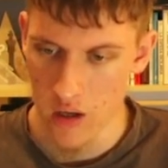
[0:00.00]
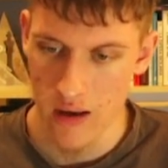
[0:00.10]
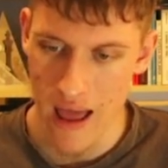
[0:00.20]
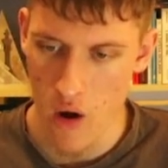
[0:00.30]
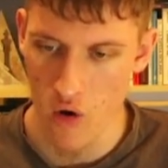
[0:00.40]

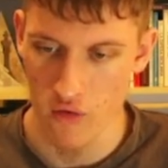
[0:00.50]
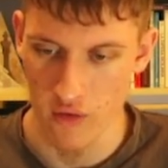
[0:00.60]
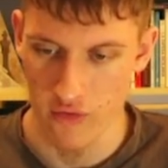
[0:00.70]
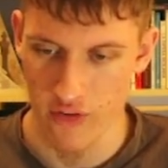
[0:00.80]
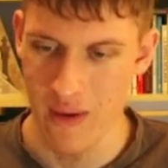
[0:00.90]
Now,
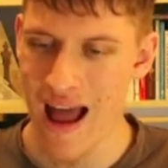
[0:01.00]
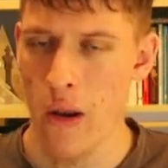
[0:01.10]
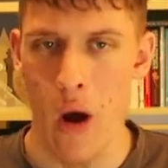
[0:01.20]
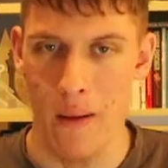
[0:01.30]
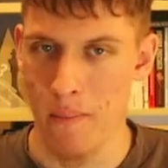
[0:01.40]

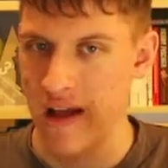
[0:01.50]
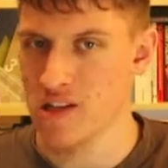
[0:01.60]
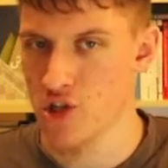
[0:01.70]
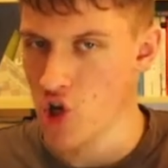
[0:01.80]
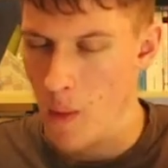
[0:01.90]
Fabiano,
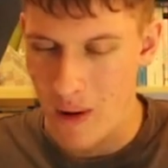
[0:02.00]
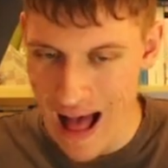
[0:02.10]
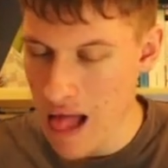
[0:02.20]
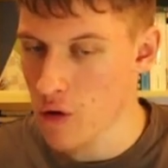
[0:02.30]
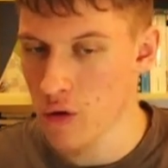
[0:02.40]
amazing job,
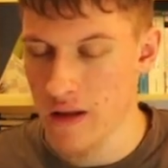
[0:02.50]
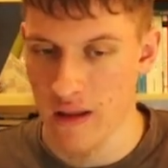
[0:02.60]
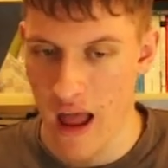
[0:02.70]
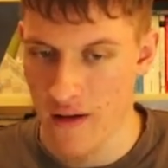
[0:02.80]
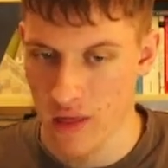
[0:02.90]

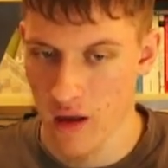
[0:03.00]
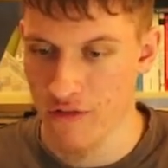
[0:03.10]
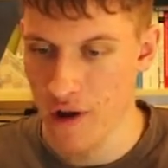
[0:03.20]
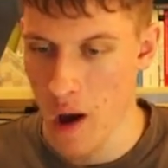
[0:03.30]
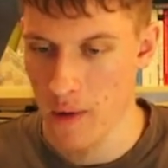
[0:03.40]
calculated everything,
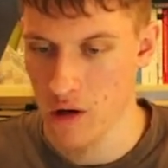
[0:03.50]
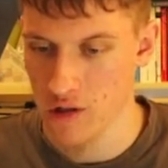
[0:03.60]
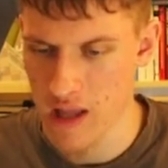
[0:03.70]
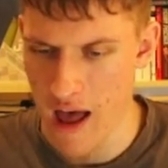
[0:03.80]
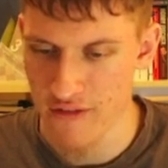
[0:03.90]
phenomenal
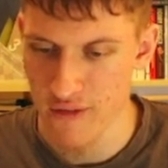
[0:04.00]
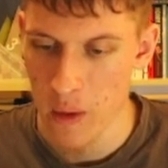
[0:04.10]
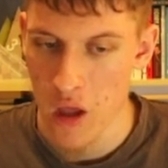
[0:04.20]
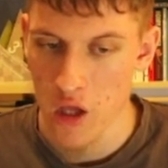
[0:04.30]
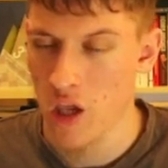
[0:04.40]
stuff.
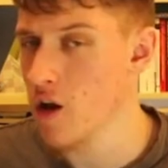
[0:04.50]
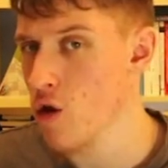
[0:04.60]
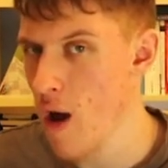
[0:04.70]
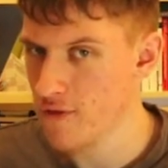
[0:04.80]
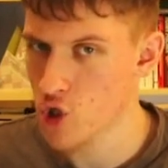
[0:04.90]
Here
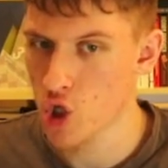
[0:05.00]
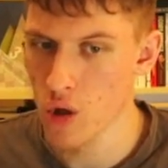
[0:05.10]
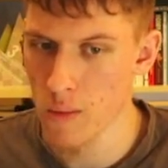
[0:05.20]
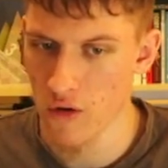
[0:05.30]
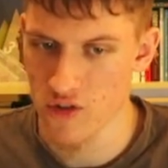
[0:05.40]
you have
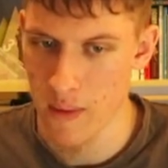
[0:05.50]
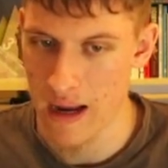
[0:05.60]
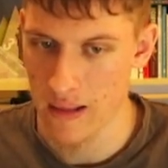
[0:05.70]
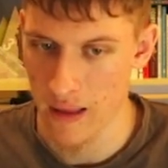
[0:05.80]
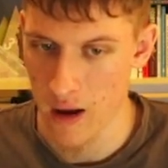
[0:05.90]
two moves
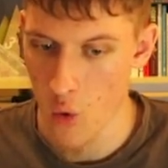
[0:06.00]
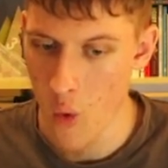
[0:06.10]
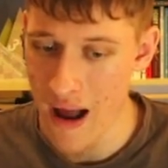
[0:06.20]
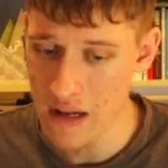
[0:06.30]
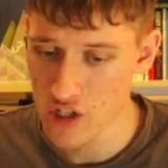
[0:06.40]
mainly.
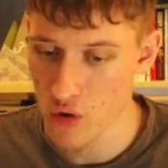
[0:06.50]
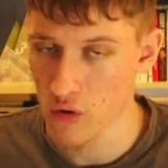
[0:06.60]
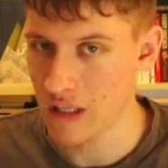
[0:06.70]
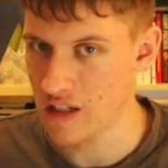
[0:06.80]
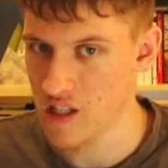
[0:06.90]
One is
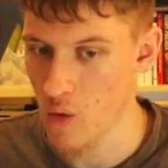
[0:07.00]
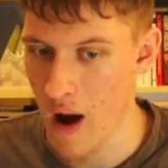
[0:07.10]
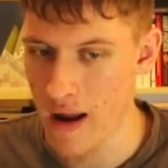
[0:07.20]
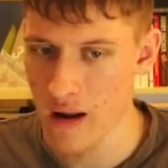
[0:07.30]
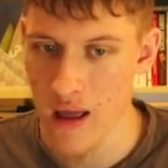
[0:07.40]
rook takes
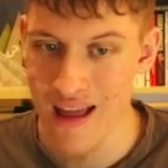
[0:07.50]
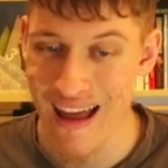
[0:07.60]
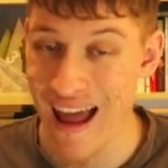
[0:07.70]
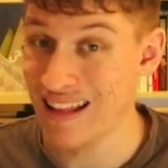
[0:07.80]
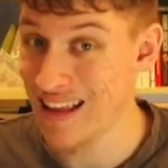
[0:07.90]
d1,
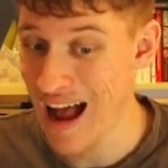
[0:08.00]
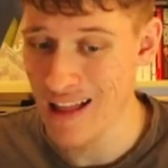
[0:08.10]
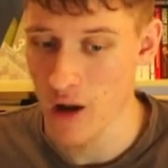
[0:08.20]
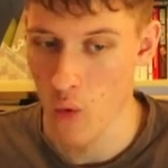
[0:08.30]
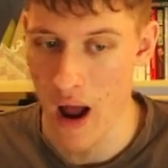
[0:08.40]
and the
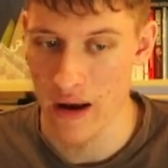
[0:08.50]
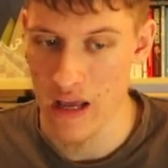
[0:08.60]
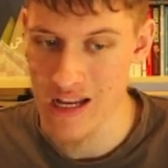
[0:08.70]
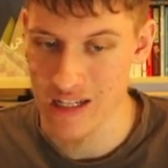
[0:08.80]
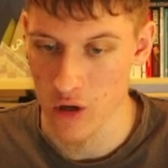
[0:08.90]
other one
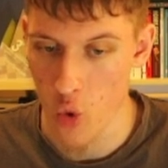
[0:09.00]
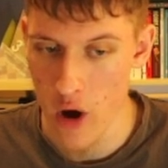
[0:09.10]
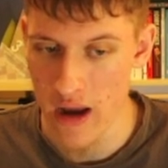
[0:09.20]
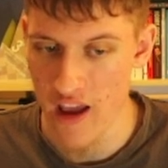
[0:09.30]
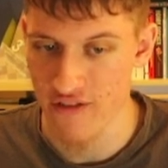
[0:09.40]
is
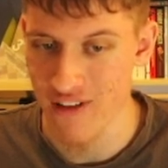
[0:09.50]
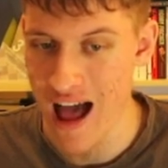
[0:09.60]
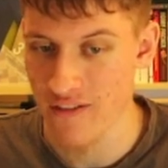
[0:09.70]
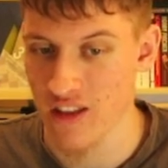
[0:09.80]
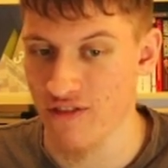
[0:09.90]
queen
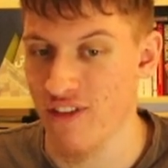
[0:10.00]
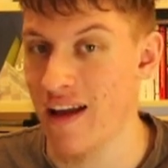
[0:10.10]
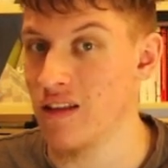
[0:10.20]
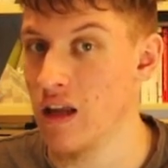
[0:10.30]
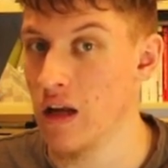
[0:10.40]
a5
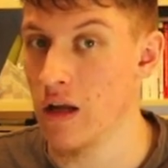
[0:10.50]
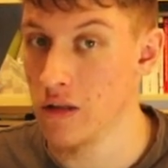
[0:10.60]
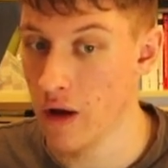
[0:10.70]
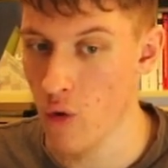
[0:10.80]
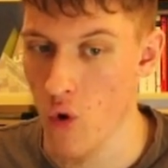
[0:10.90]
defending
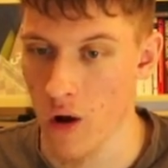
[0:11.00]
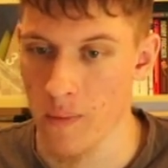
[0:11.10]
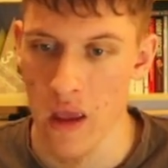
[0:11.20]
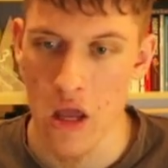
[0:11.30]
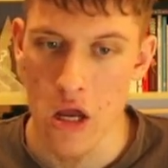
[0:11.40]
the
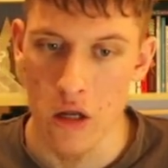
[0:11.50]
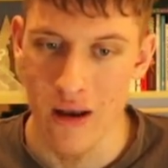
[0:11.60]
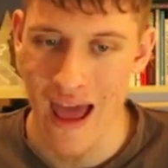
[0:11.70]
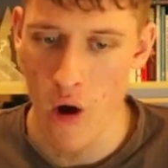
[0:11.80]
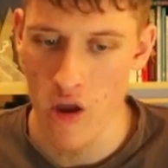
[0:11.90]
rook.
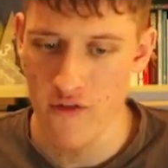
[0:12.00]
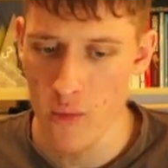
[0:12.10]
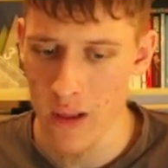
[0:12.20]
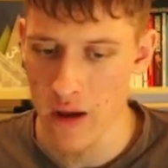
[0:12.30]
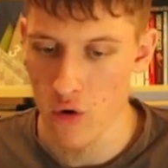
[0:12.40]
Now, if
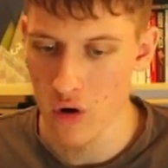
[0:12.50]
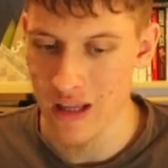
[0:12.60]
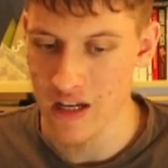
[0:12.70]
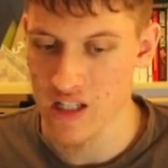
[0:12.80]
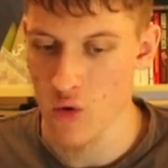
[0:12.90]
you play rook
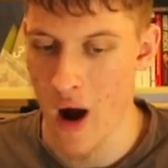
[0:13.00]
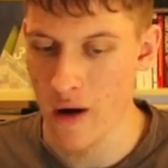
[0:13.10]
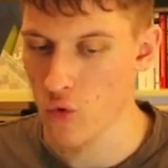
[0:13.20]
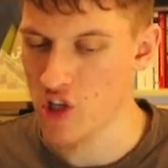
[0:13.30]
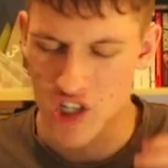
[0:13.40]
takes
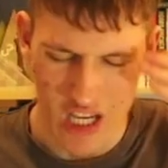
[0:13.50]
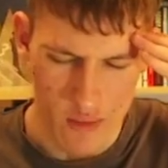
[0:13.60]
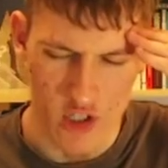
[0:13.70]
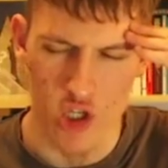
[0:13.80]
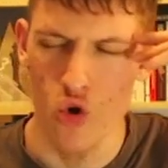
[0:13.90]
d1, which
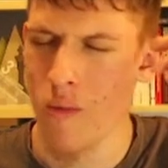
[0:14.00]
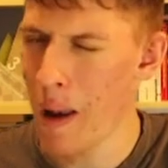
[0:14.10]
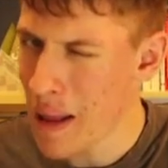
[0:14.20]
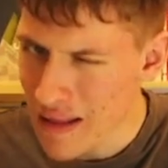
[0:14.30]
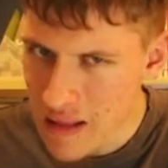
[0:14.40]
seems
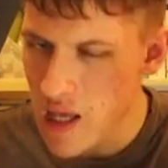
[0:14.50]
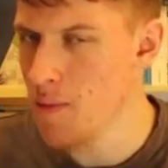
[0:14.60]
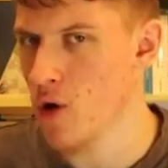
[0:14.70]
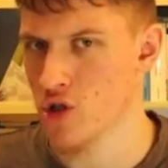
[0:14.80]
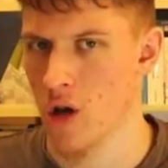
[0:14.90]
humanly the
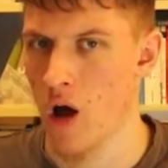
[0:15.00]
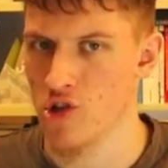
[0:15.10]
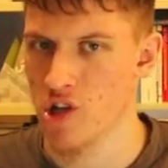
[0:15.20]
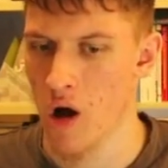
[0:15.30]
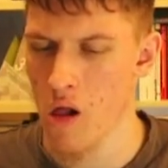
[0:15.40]
most
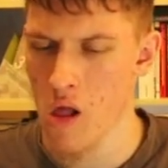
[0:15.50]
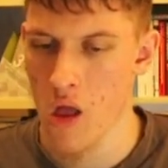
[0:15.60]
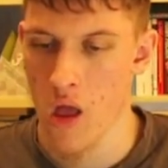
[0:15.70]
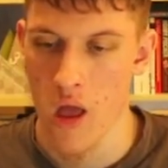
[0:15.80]
logical,